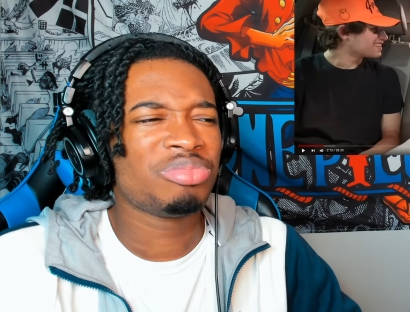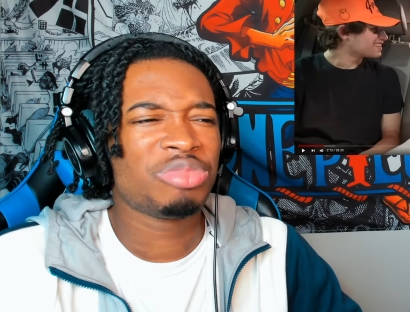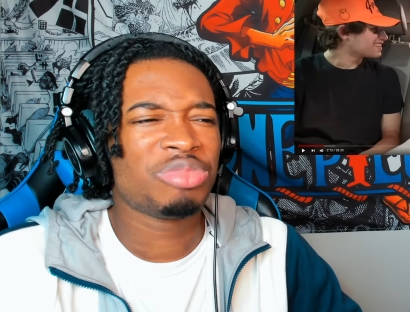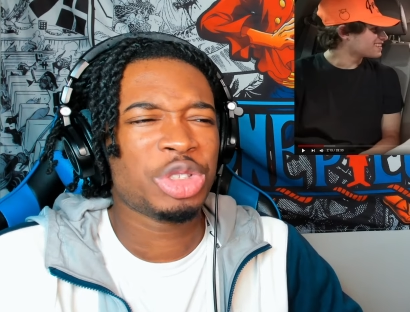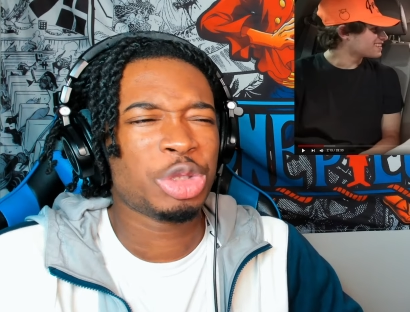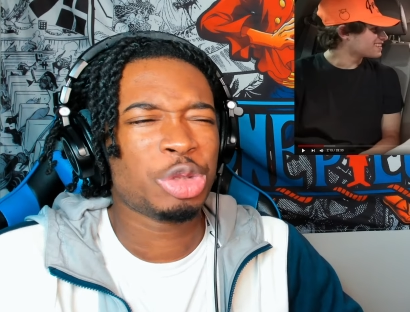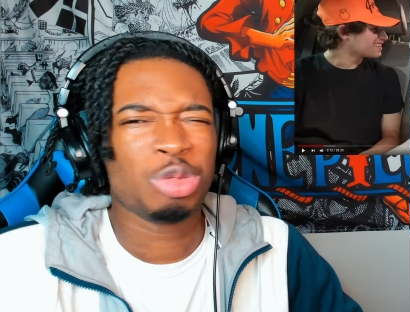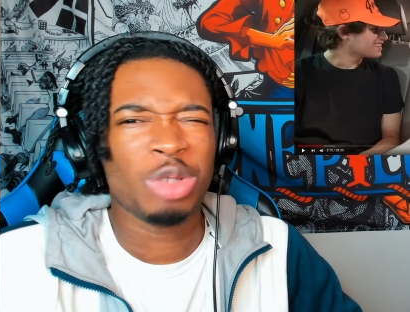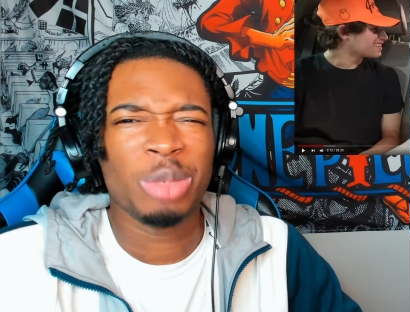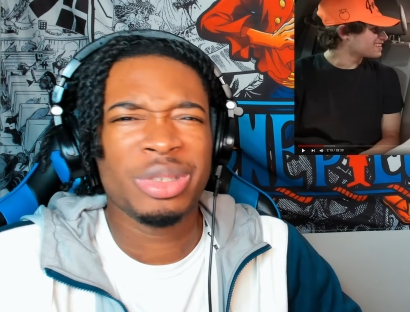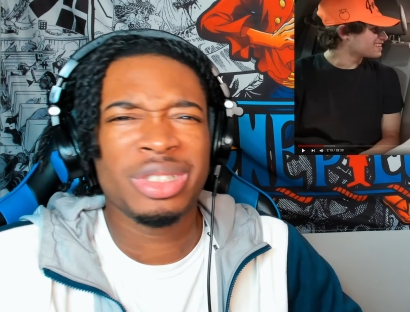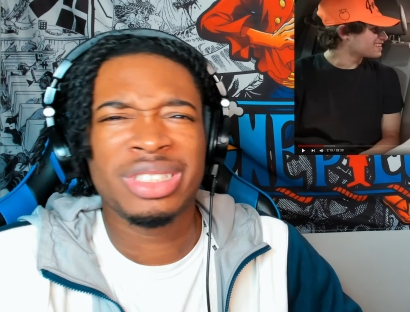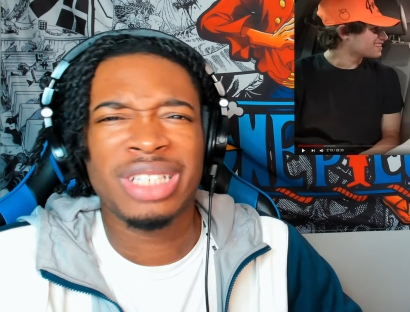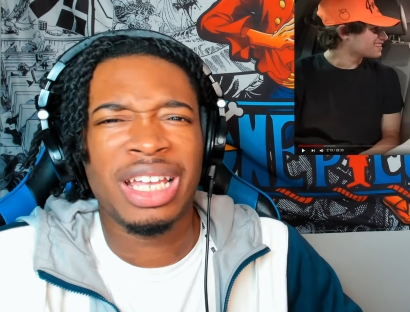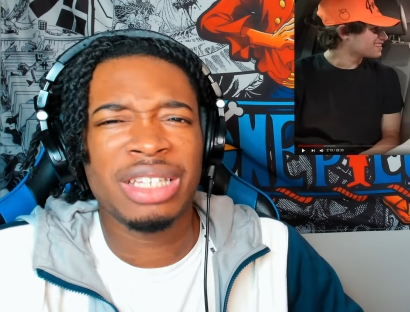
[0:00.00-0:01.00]

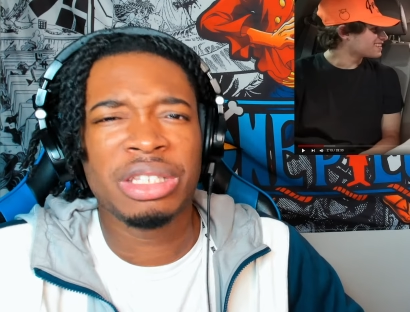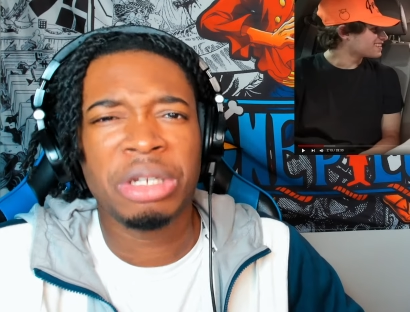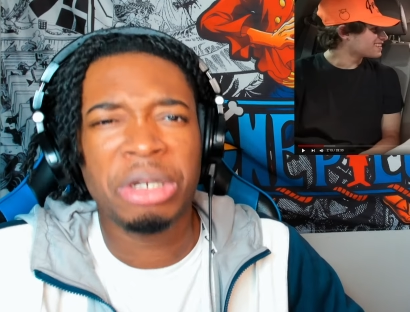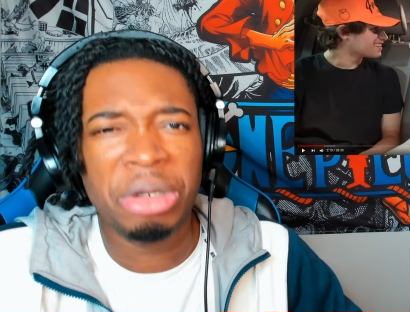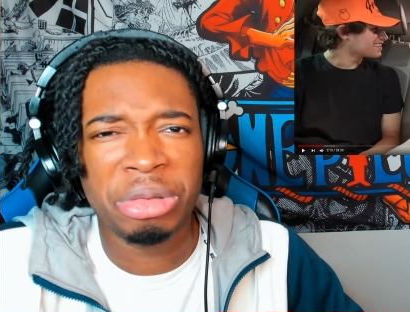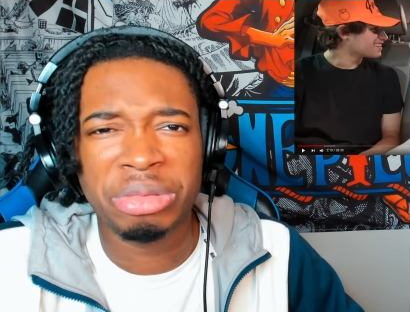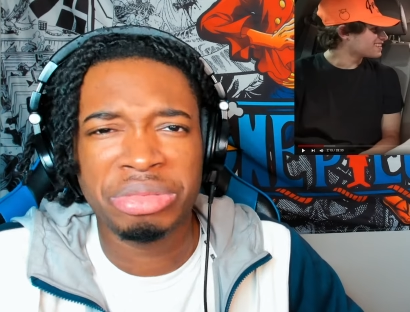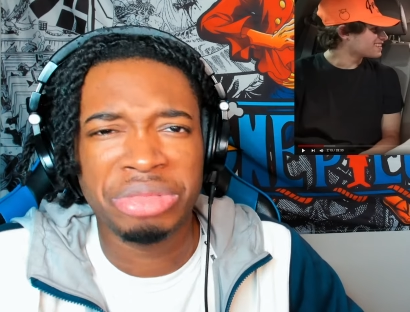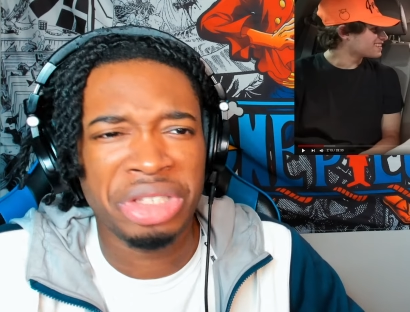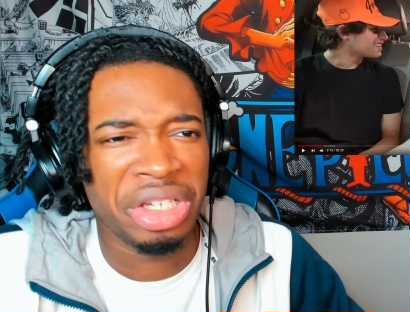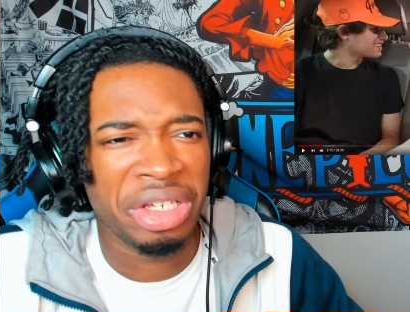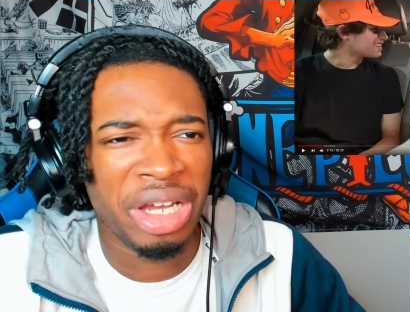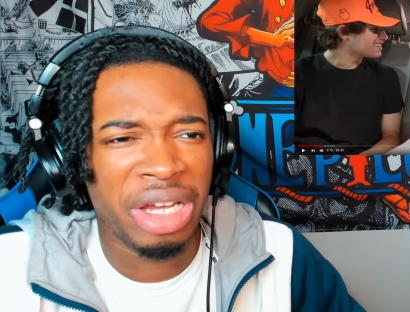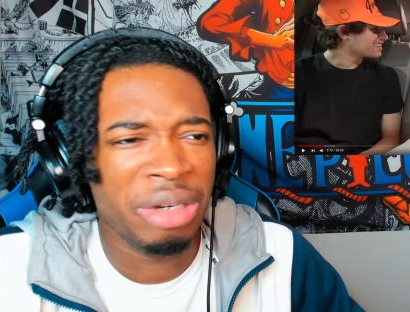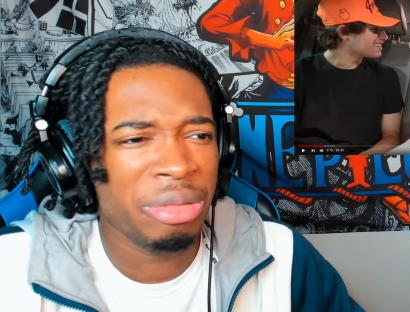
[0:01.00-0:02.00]
Speaker 1: triplets I know. Like,
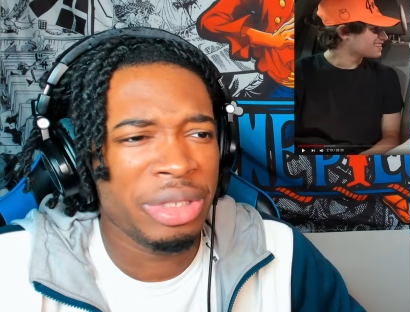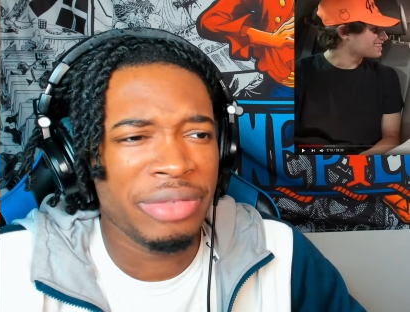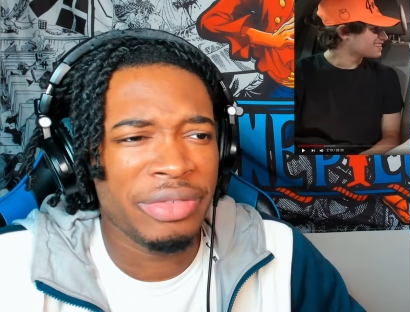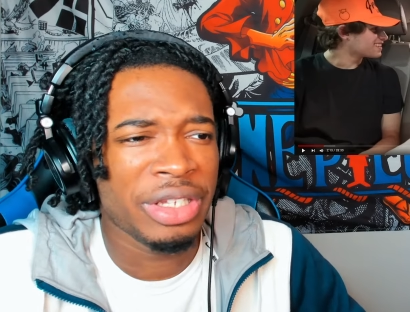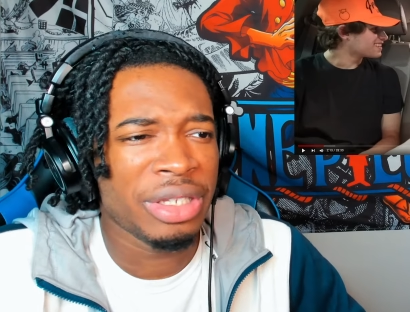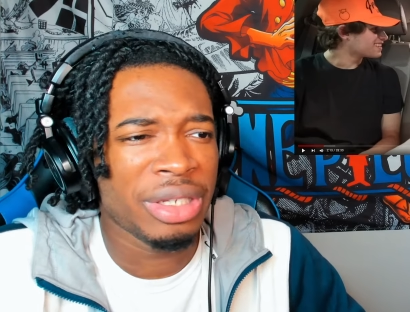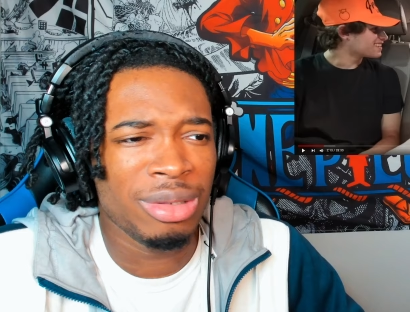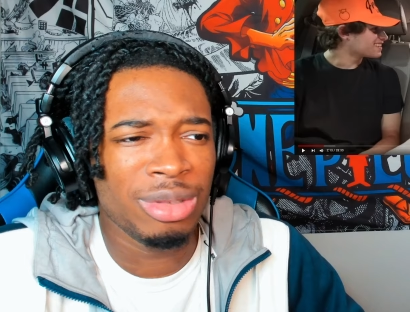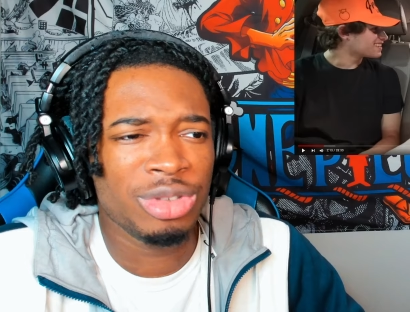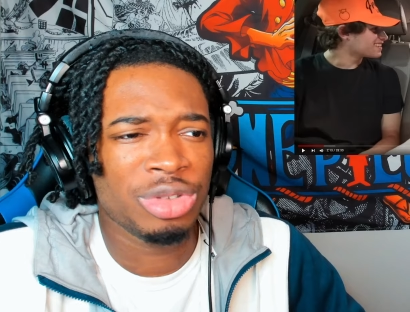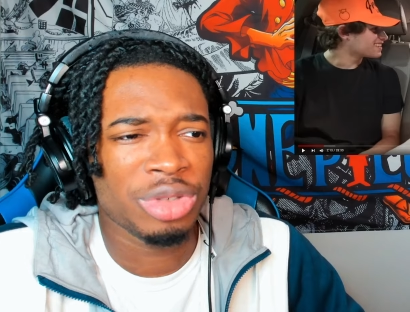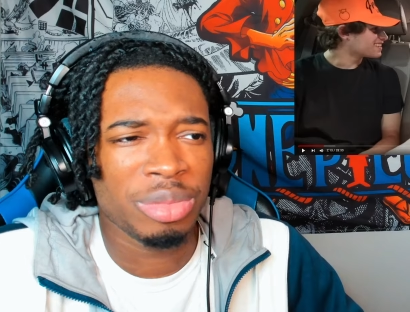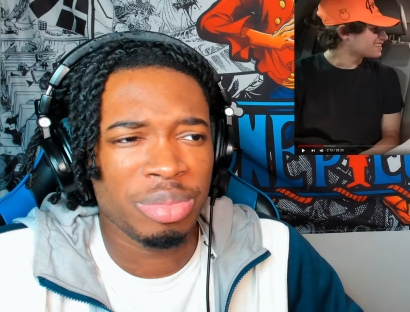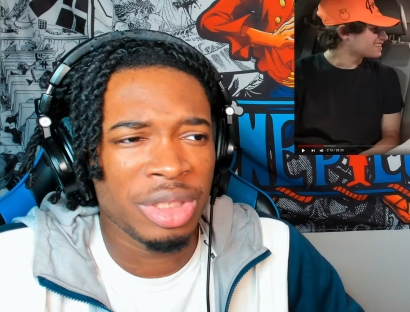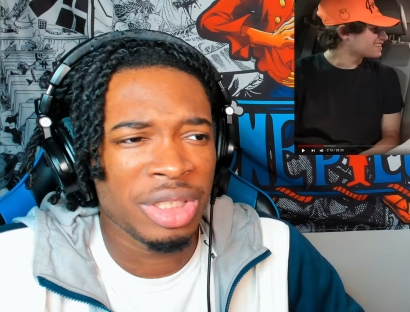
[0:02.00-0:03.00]
I don't even know
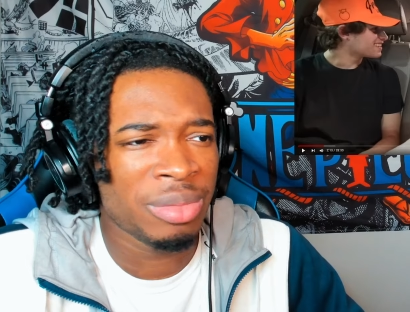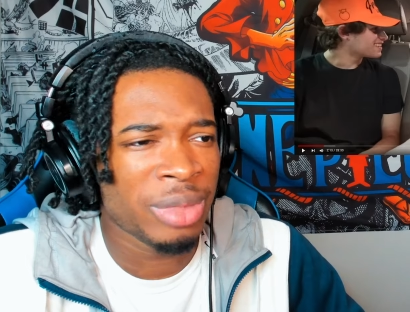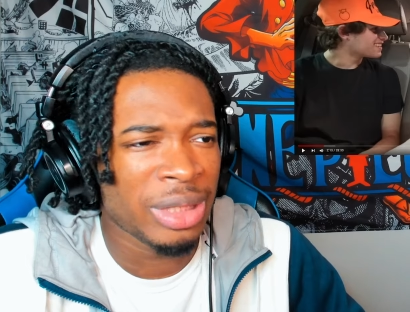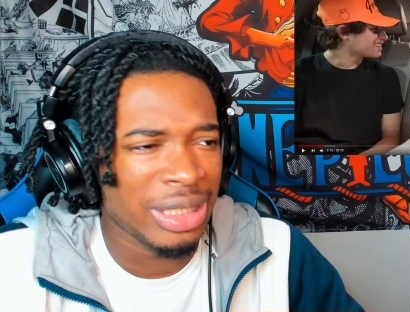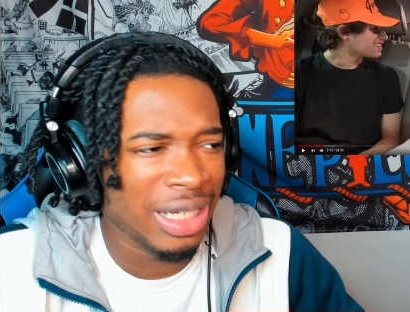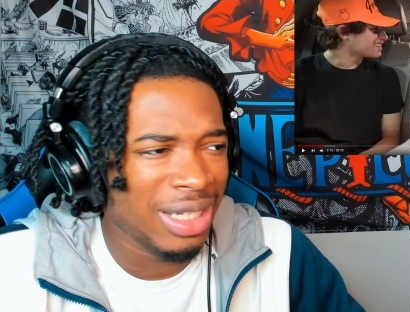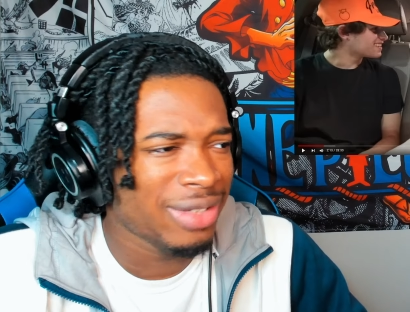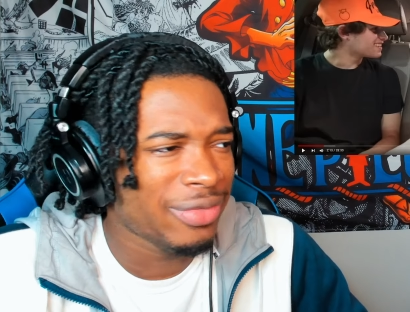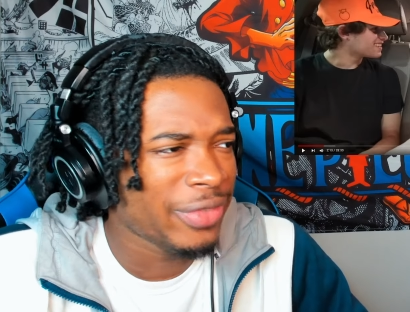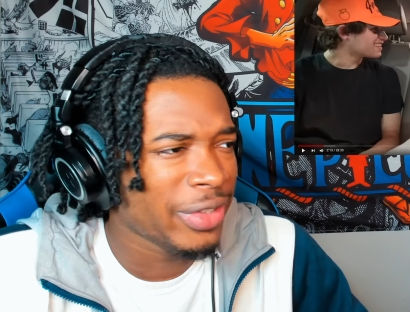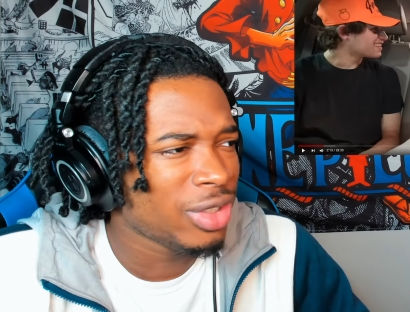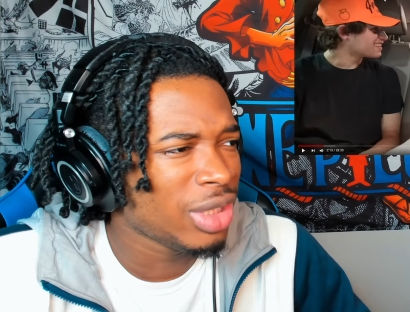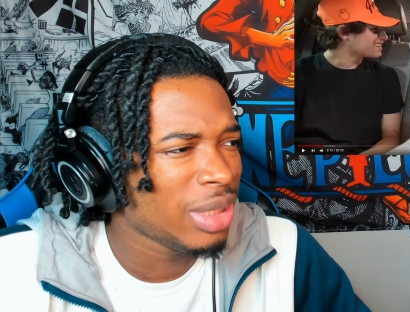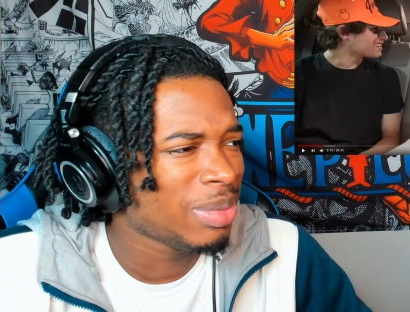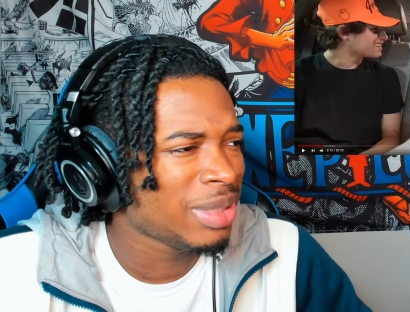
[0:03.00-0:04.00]
triplets, but y'all the first
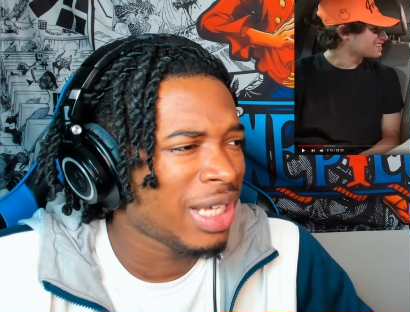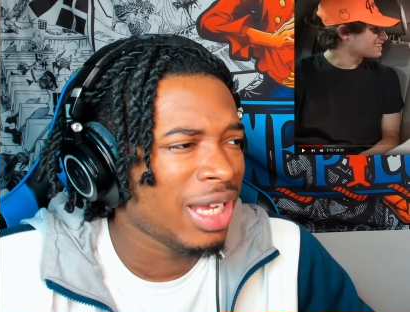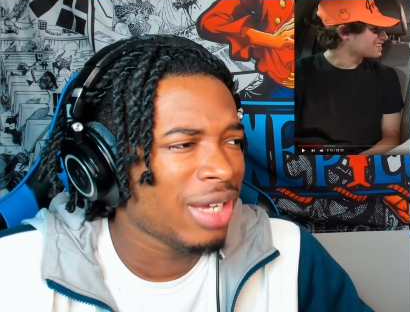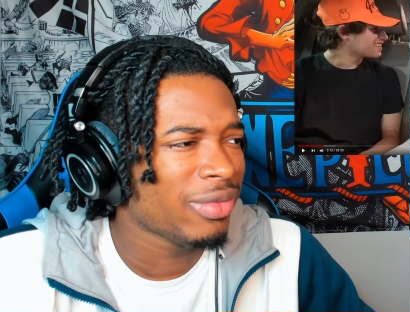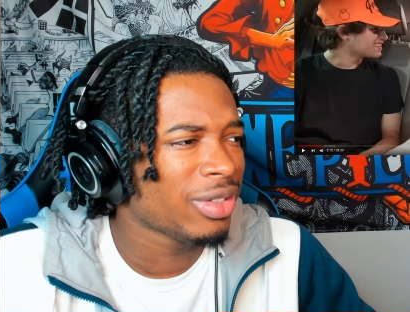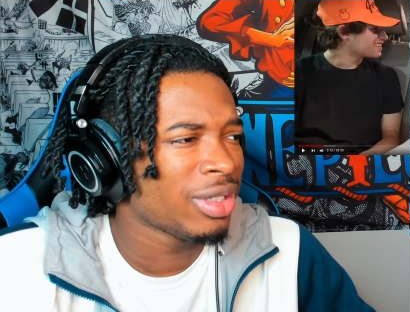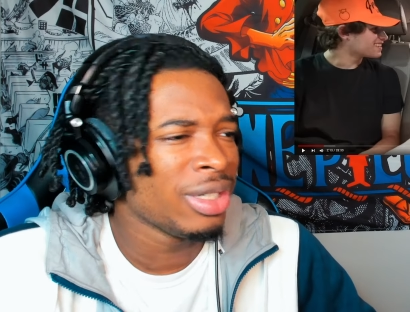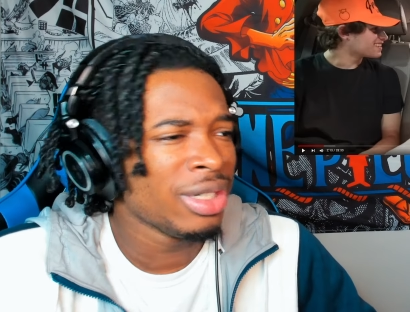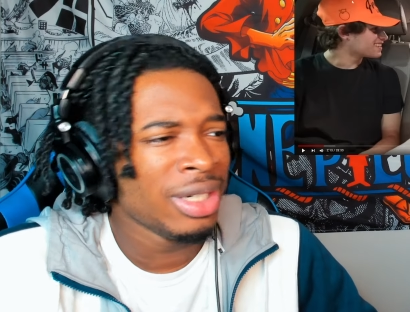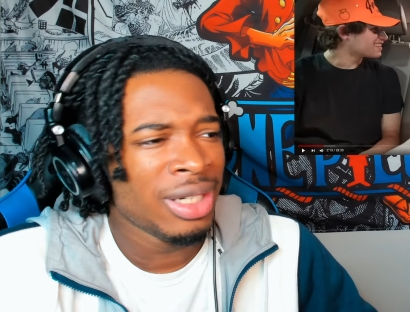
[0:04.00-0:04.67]
triplets I ever.